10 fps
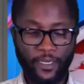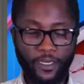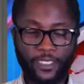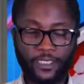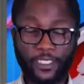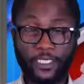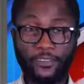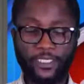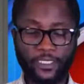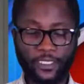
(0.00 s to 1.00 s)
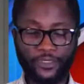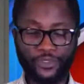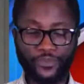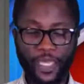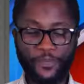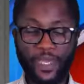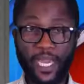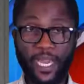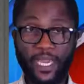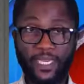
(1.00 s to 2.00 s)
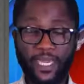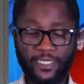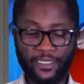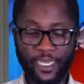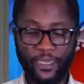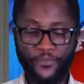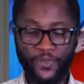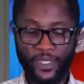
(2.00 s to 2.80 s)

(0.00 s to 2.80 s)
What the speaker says: Others included the country rep Ayata,